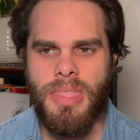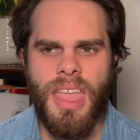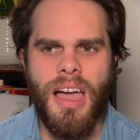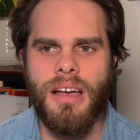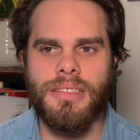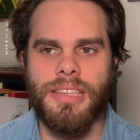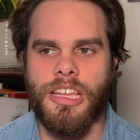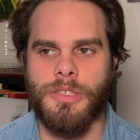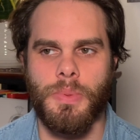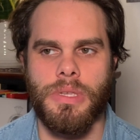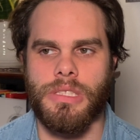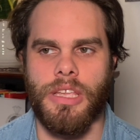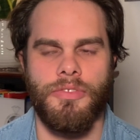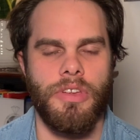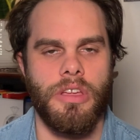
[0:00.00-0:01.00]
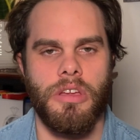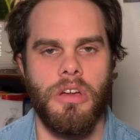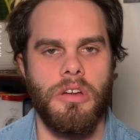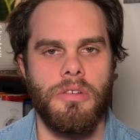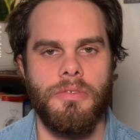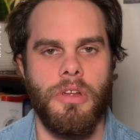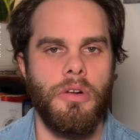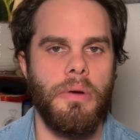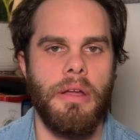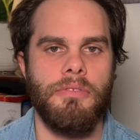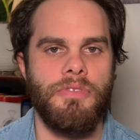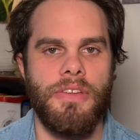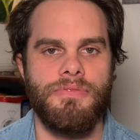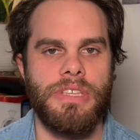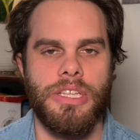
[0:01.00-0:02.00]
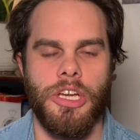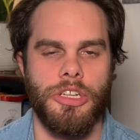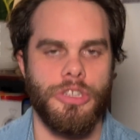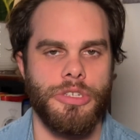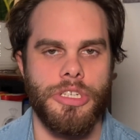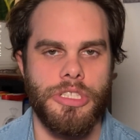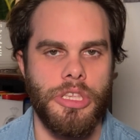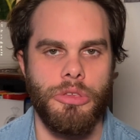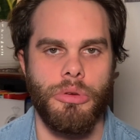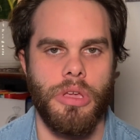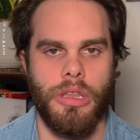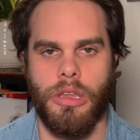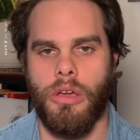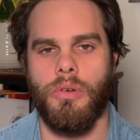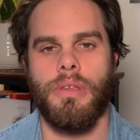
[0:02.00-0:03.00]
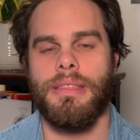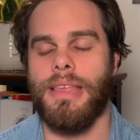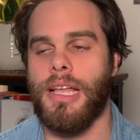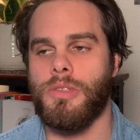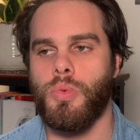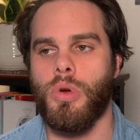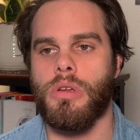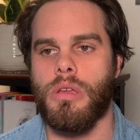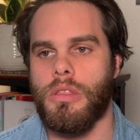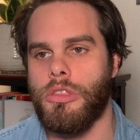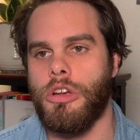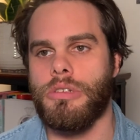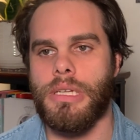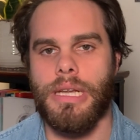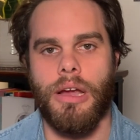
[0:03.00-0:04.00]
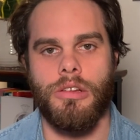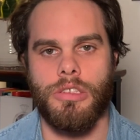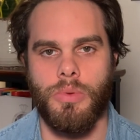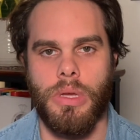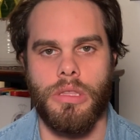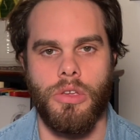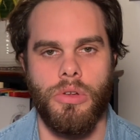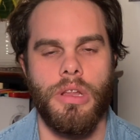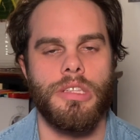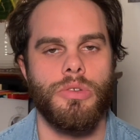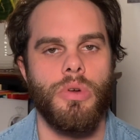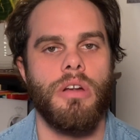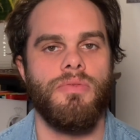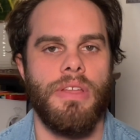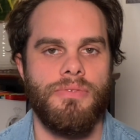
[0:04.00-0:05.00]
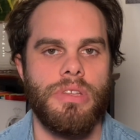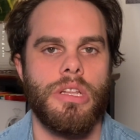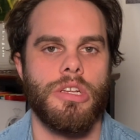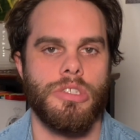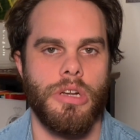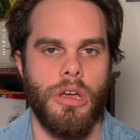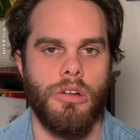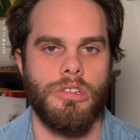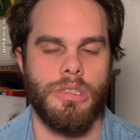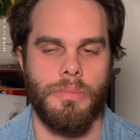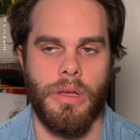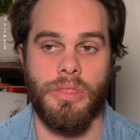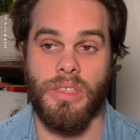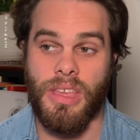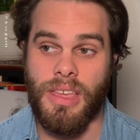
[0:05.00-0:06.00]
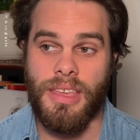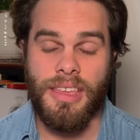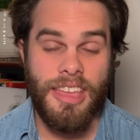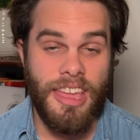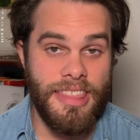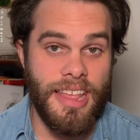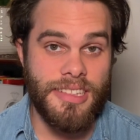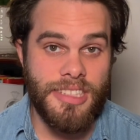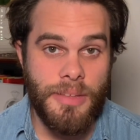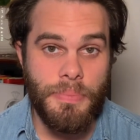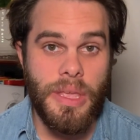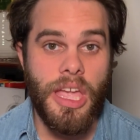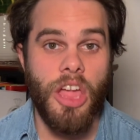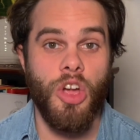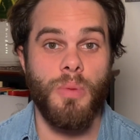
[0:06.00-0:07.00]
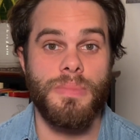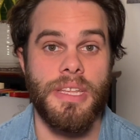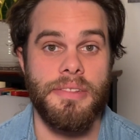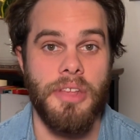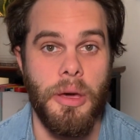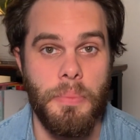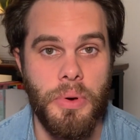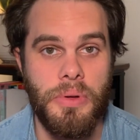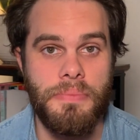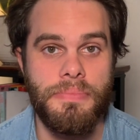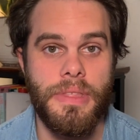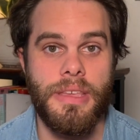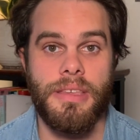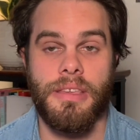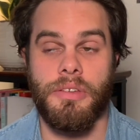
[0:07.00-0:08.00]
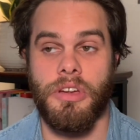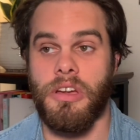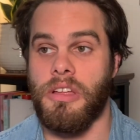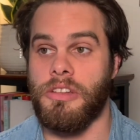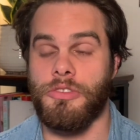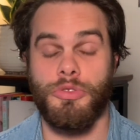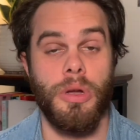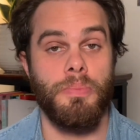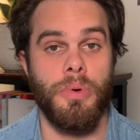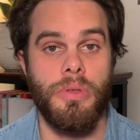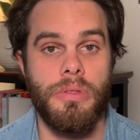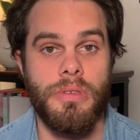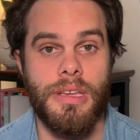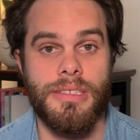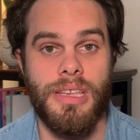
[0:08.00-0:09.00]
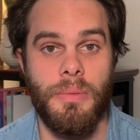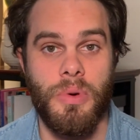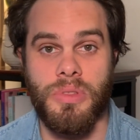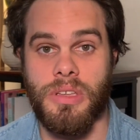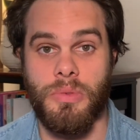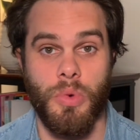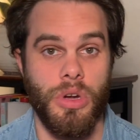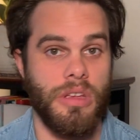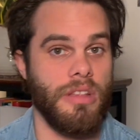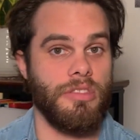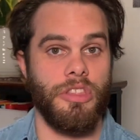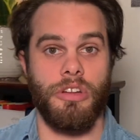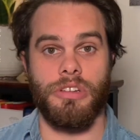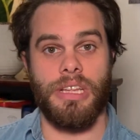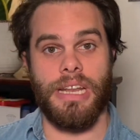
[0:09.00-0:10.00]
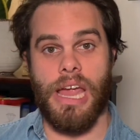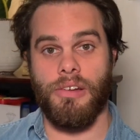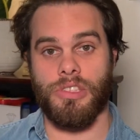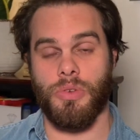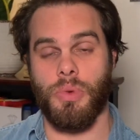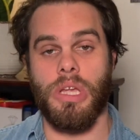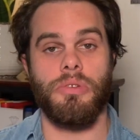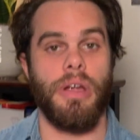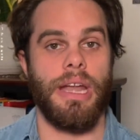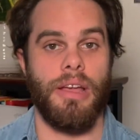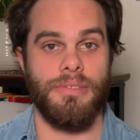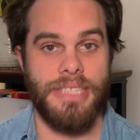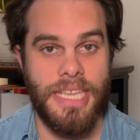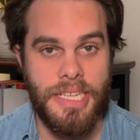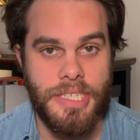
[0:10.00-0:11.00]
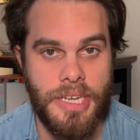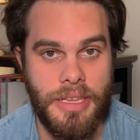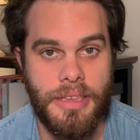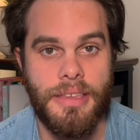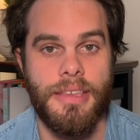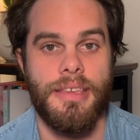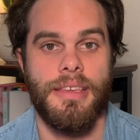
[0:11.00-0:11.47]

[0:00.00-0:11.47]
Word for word: I'll say specific, around $1,500, just so you can know. That's working 13 hours a week doing it. It's around $1,500 a month, and that's something I hope to double and triple, because I'm only working 13 hours a week right now teaching,